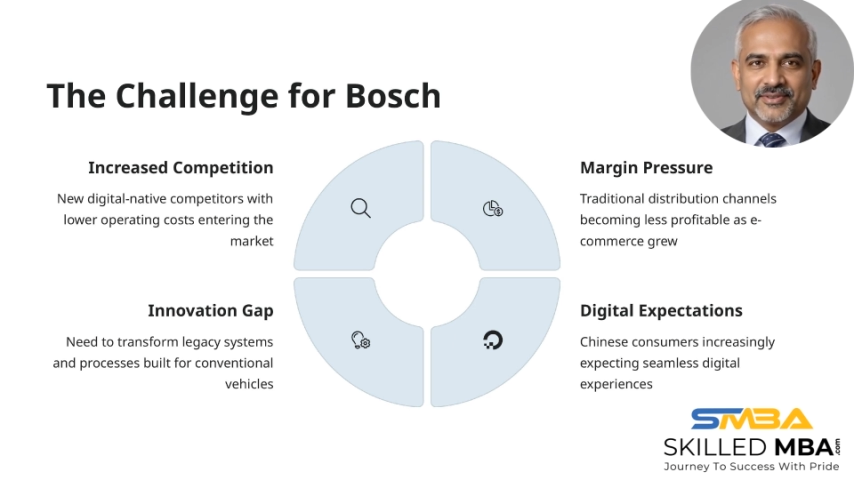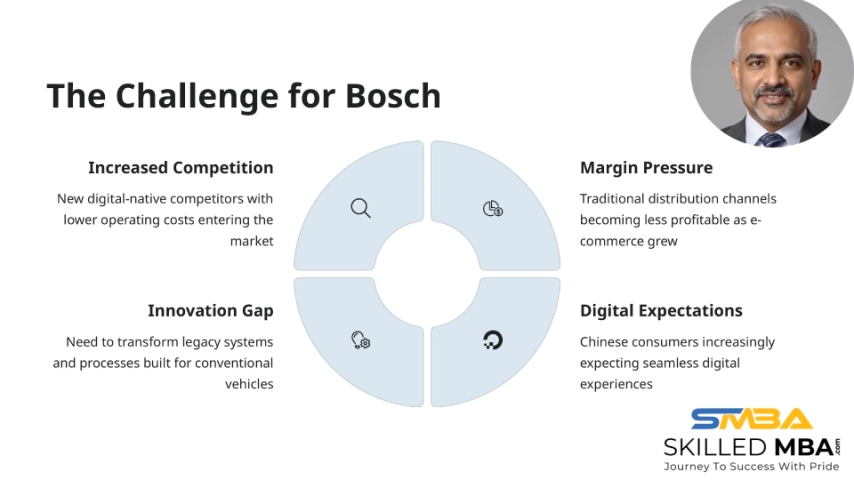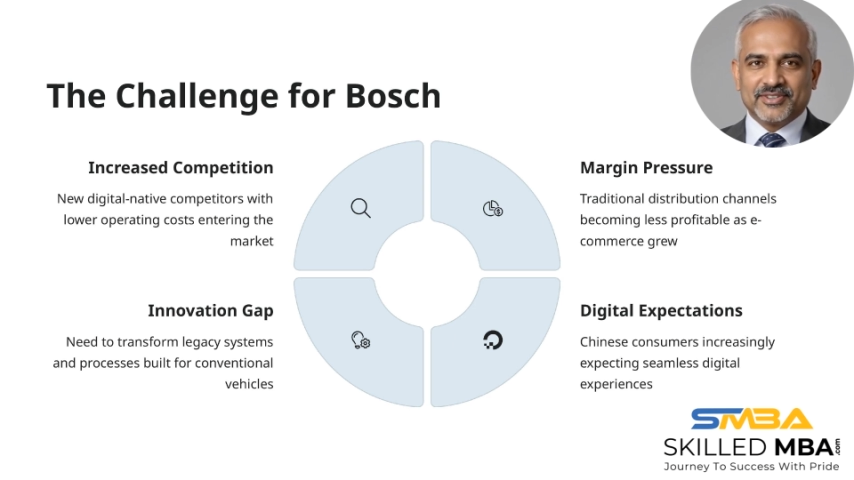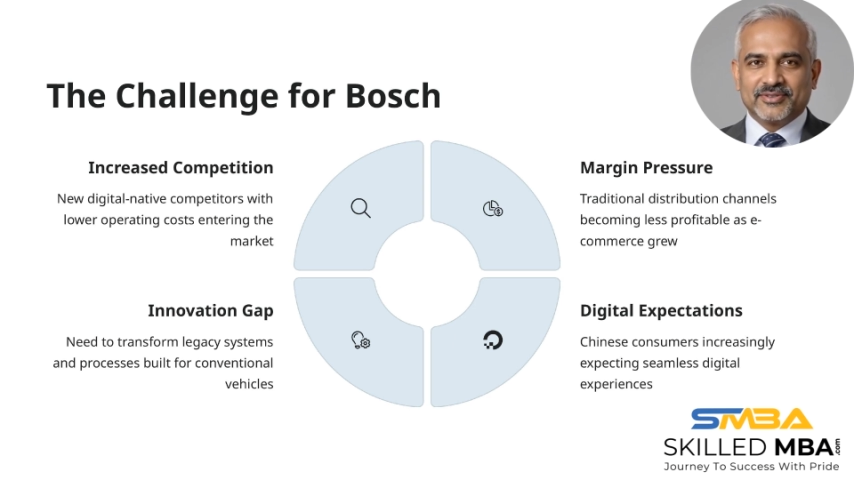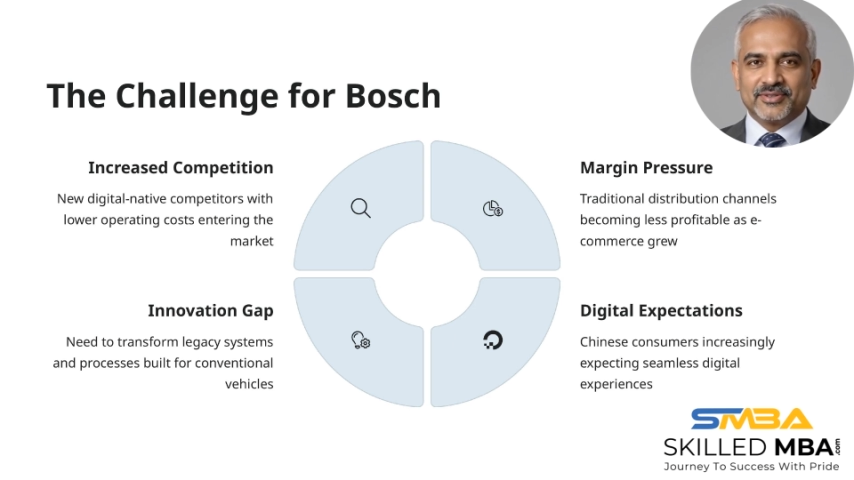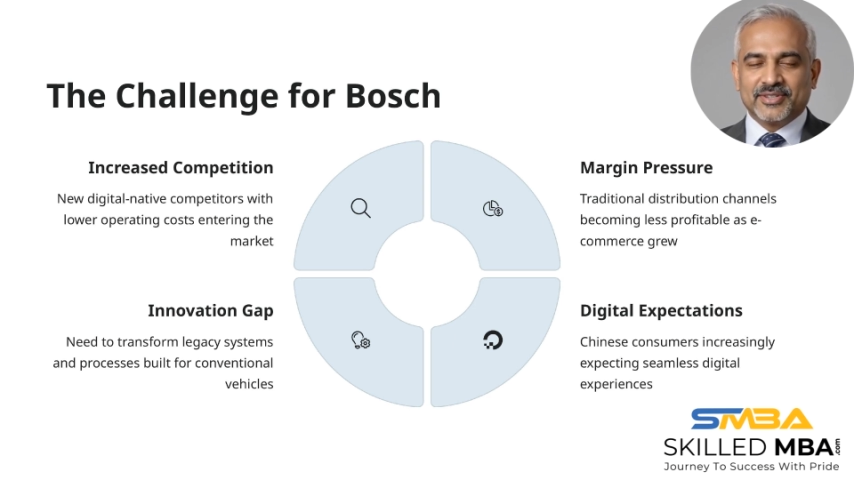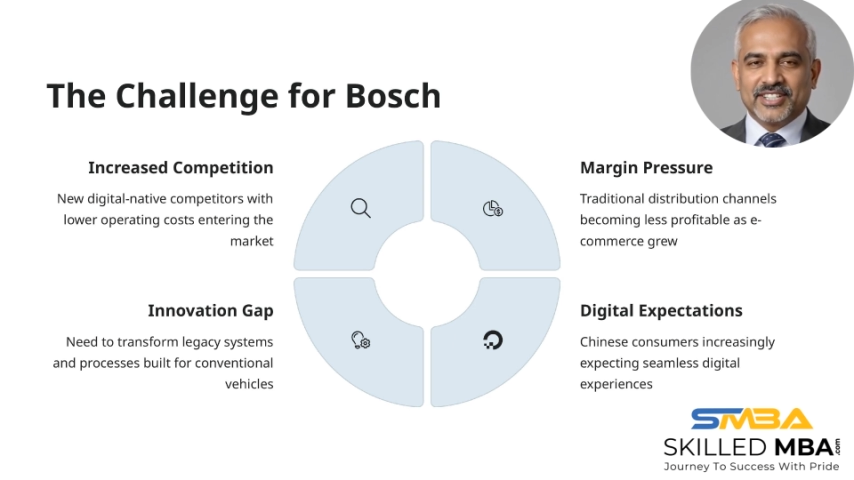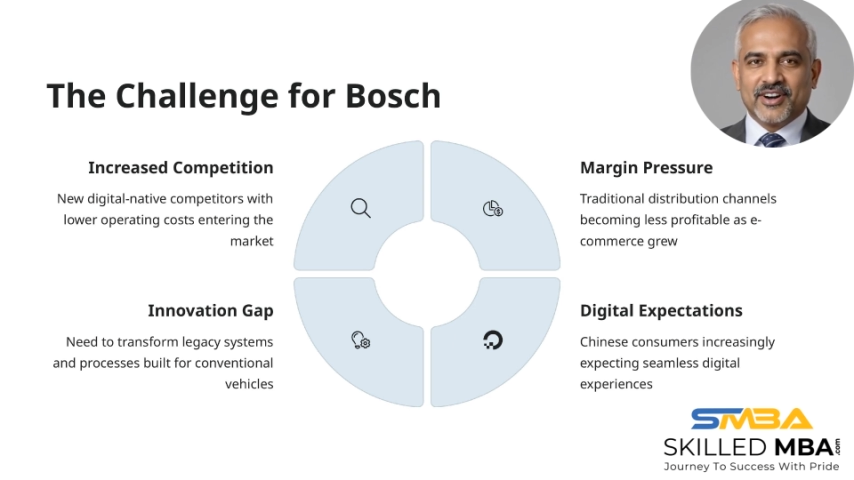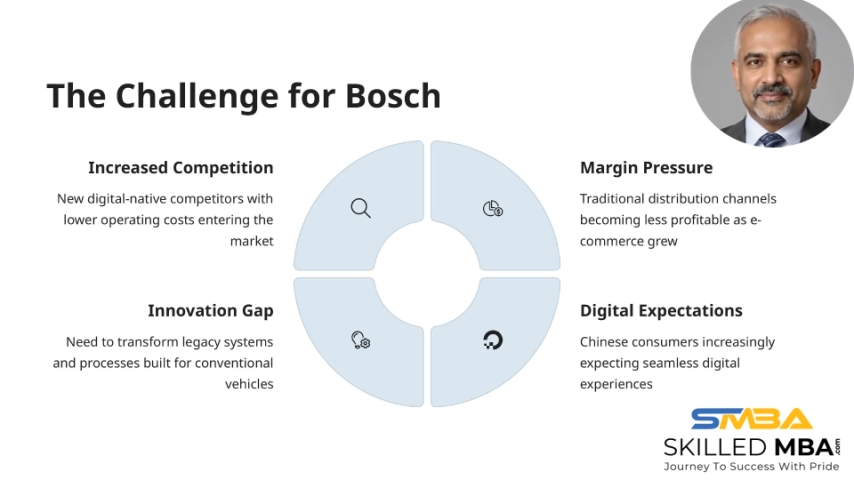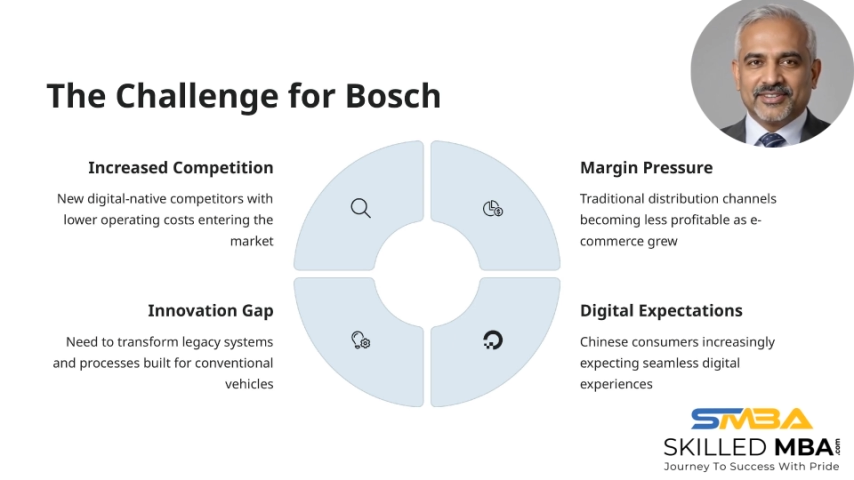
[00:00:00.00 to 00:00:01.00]
due to
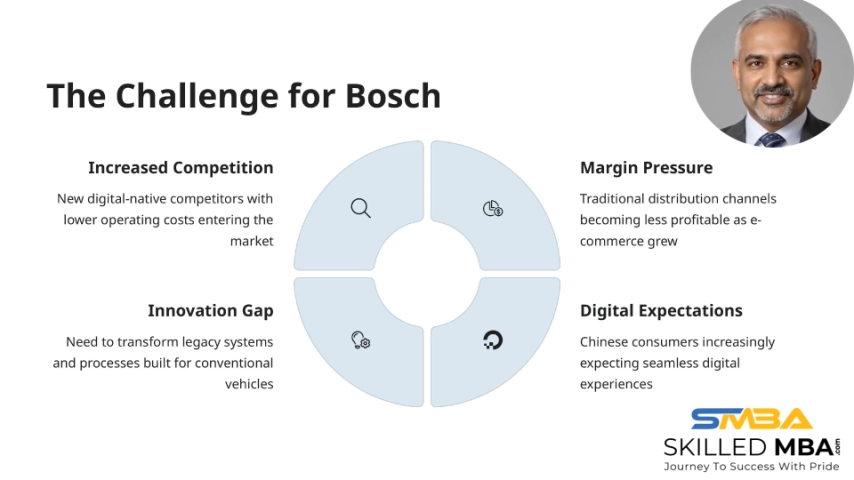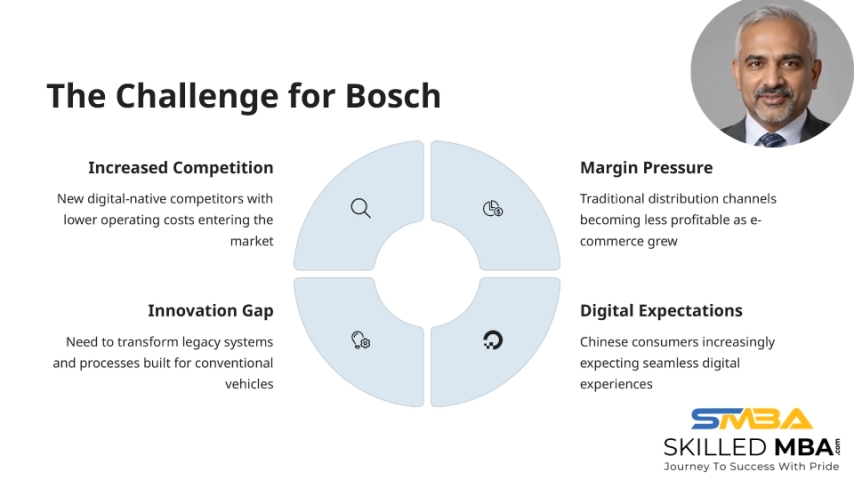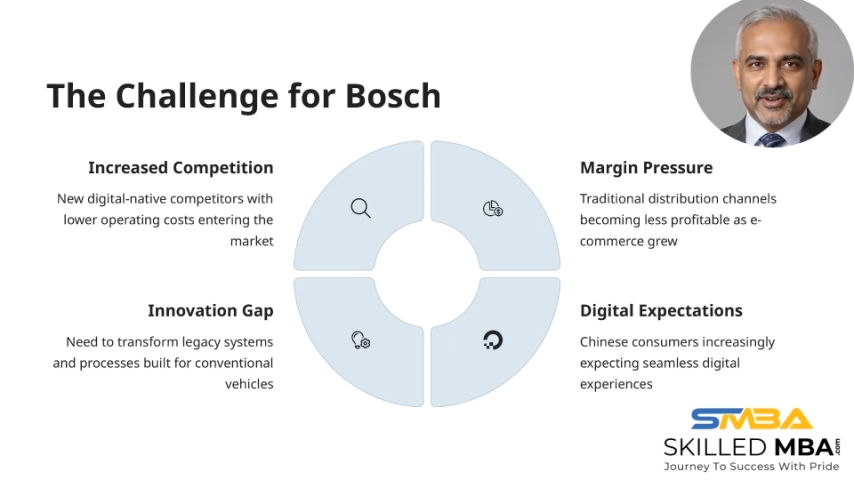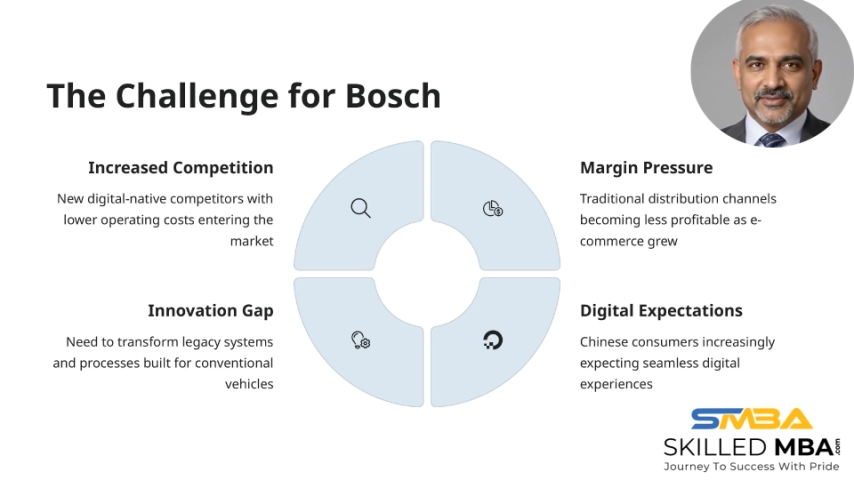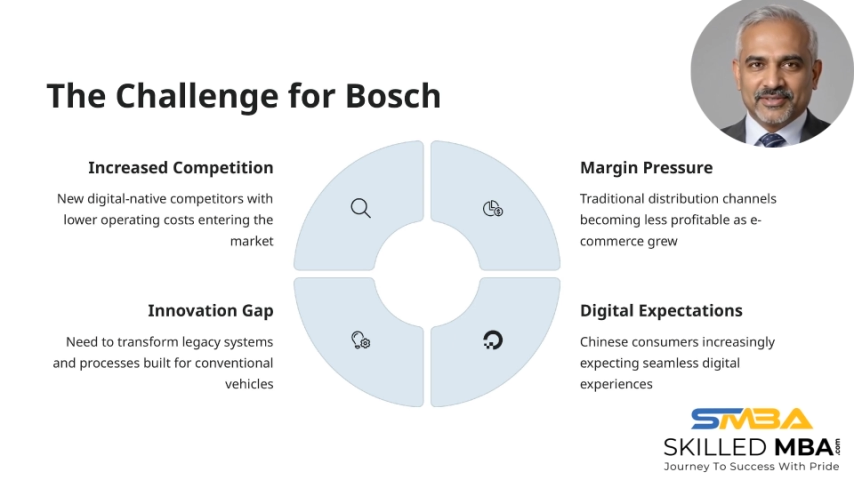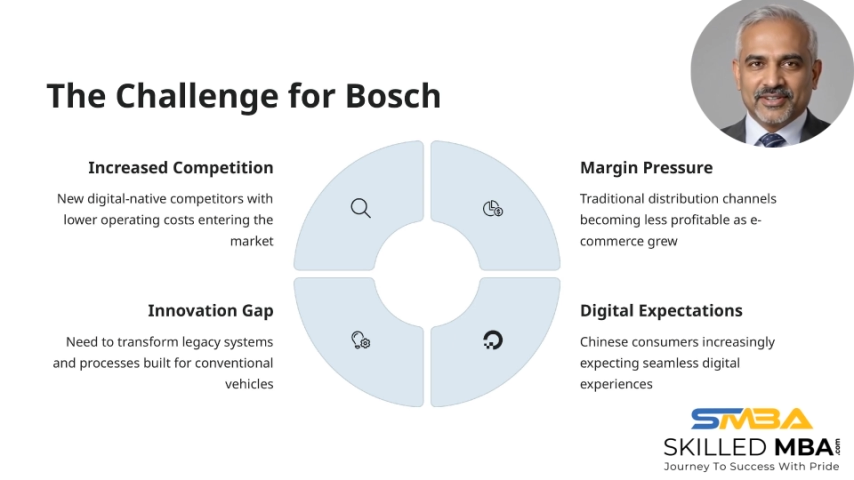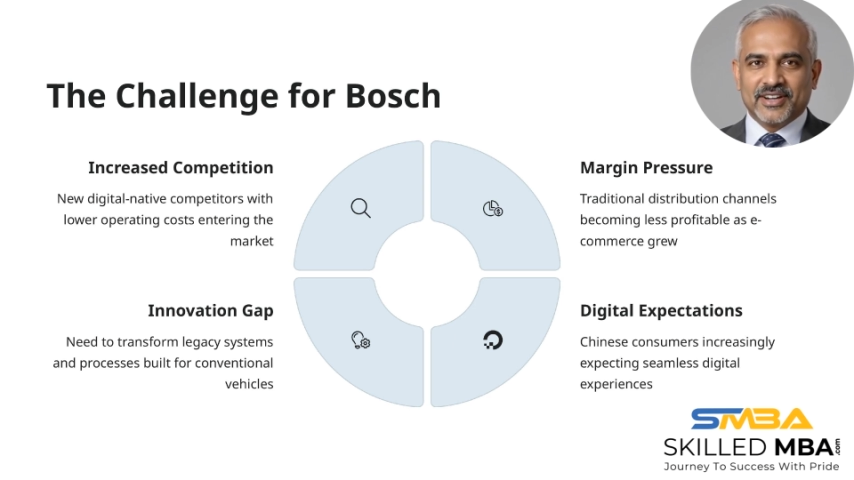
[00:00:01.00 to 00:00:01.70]
e-commerce growth,